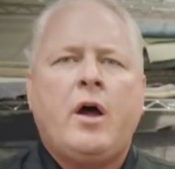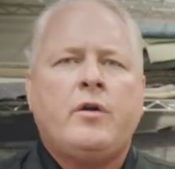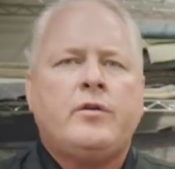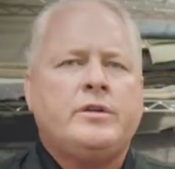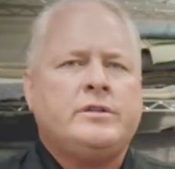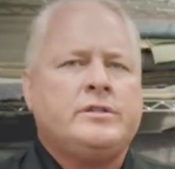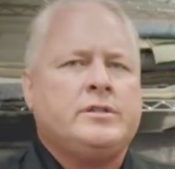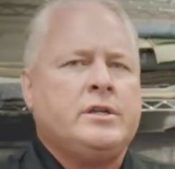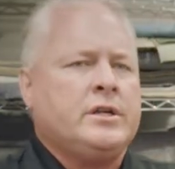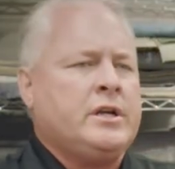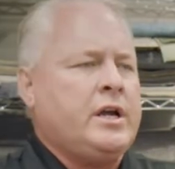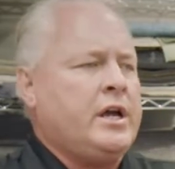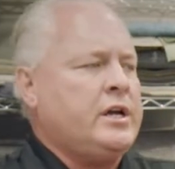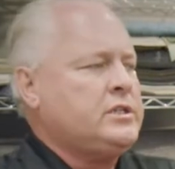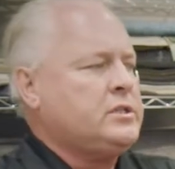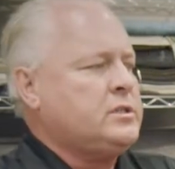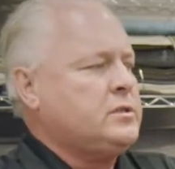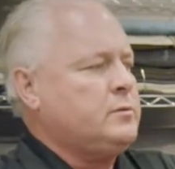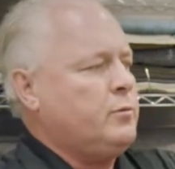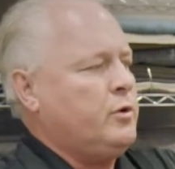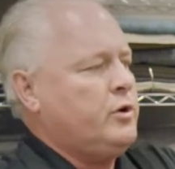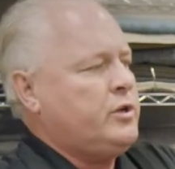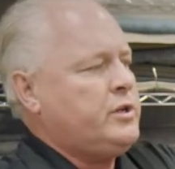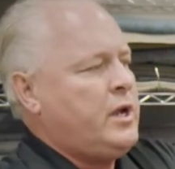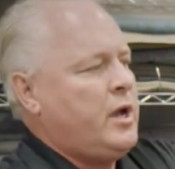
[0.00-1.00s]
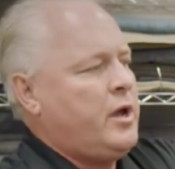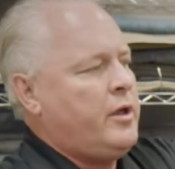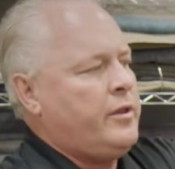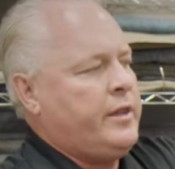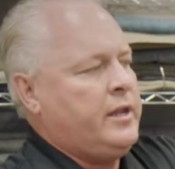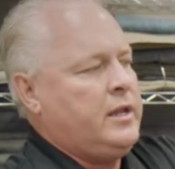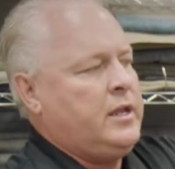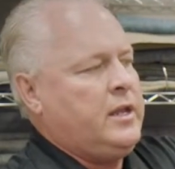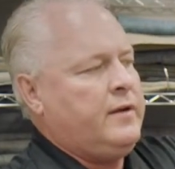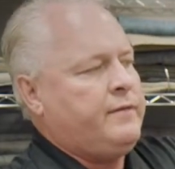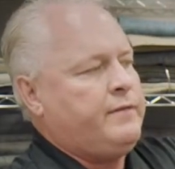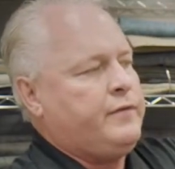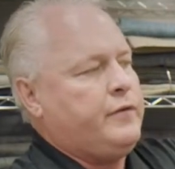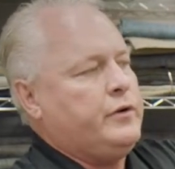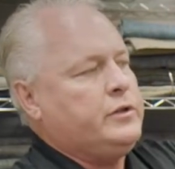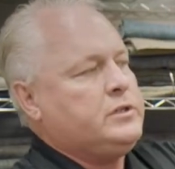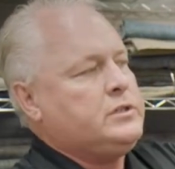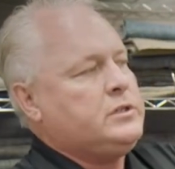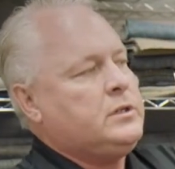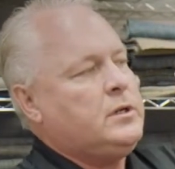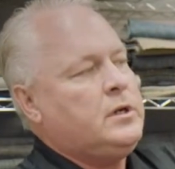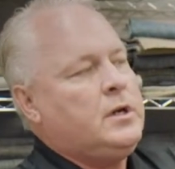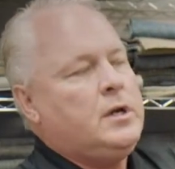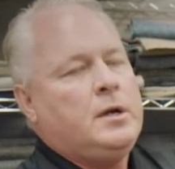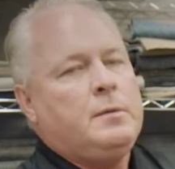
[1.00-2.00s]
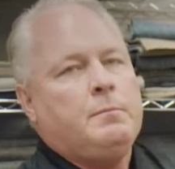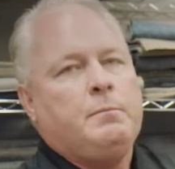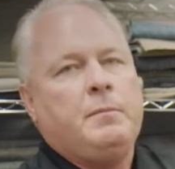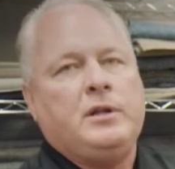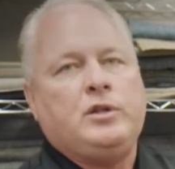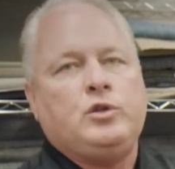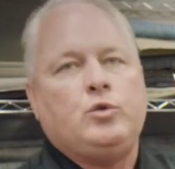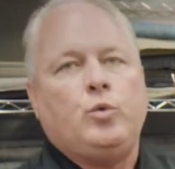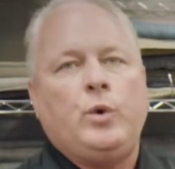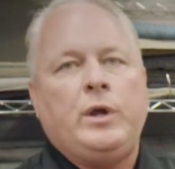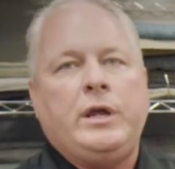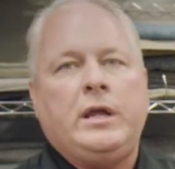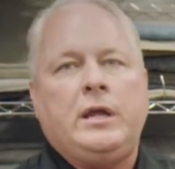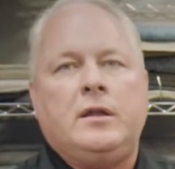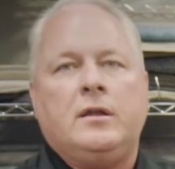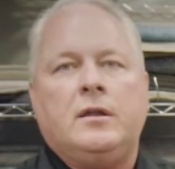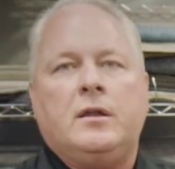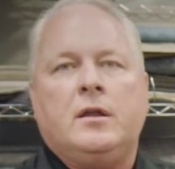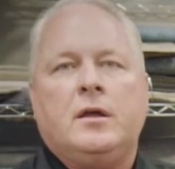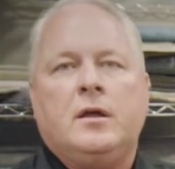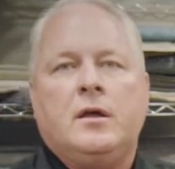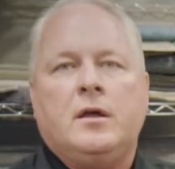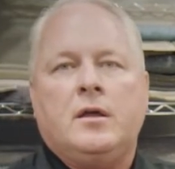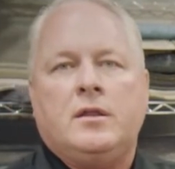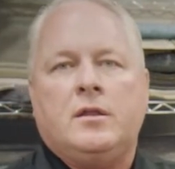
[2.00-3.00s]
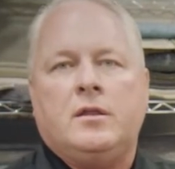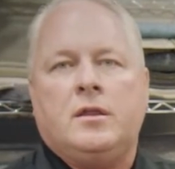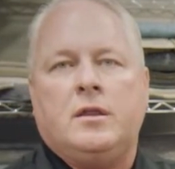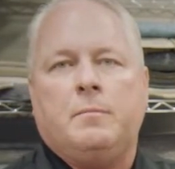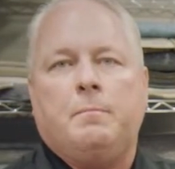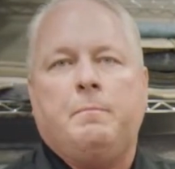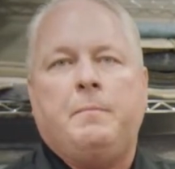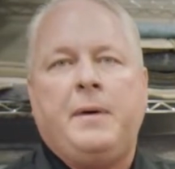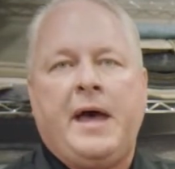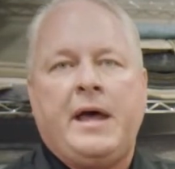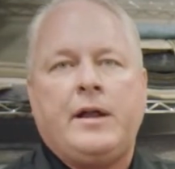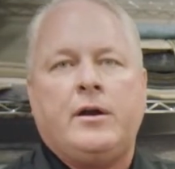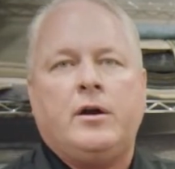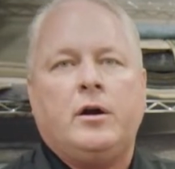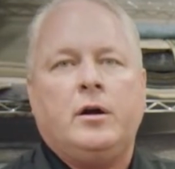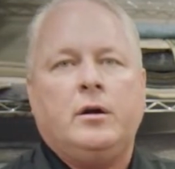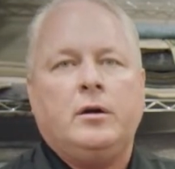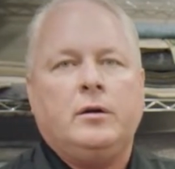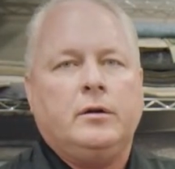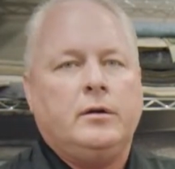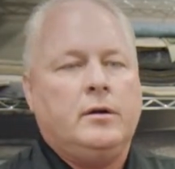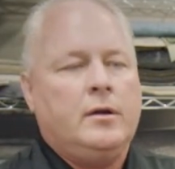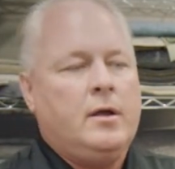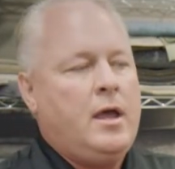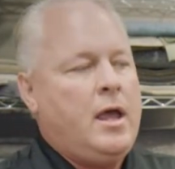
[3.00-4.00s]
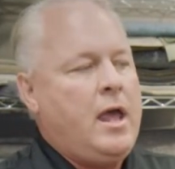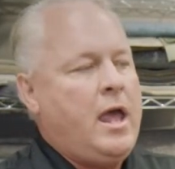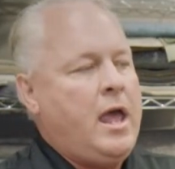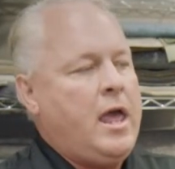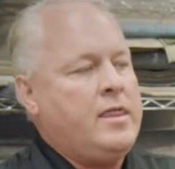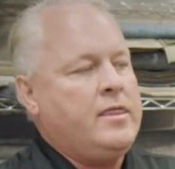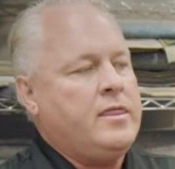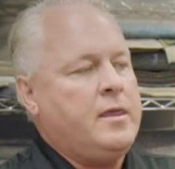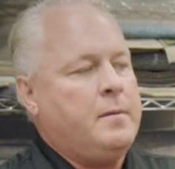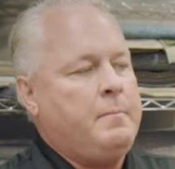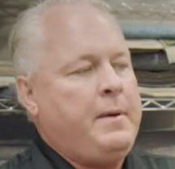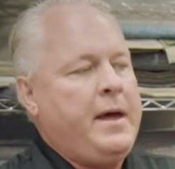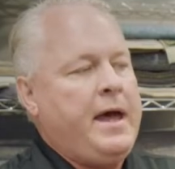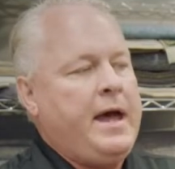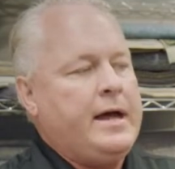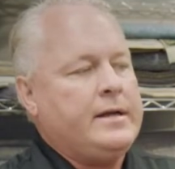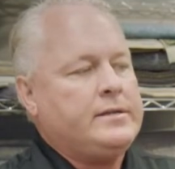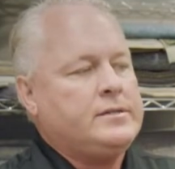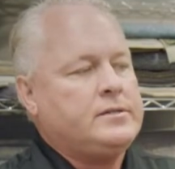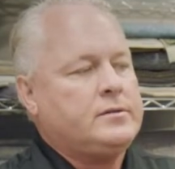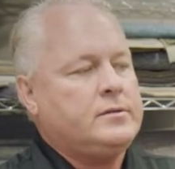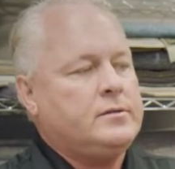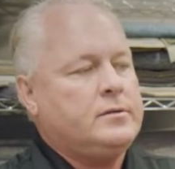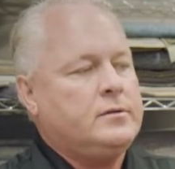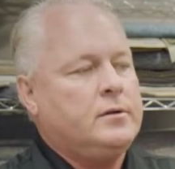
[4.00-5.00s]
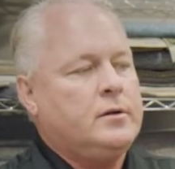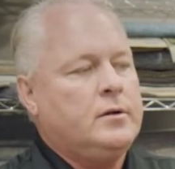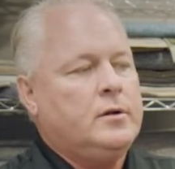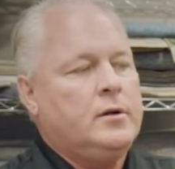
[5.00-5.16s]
does the customer tell the difference between the better and the best?